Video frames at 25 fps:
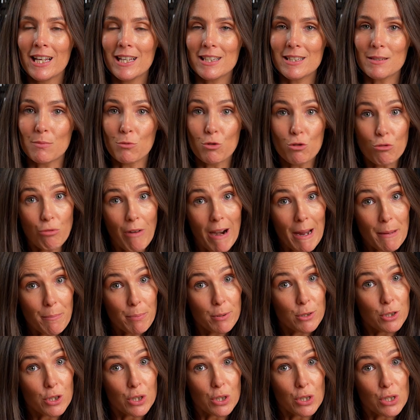some great
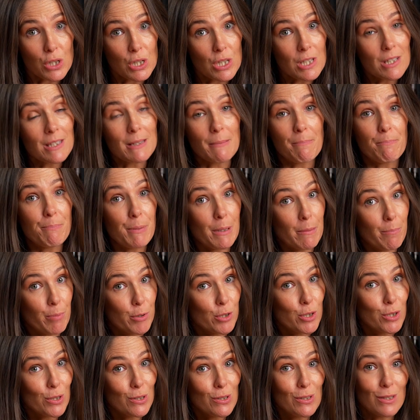producers, some big
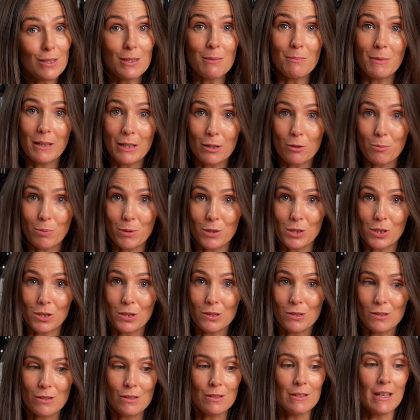producers, some little
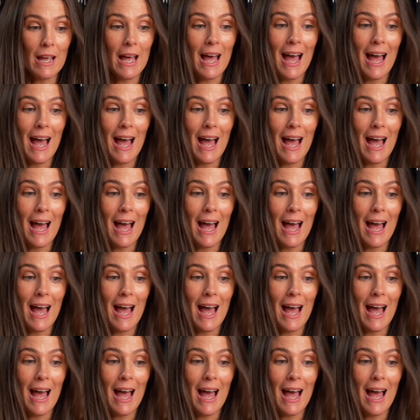producers,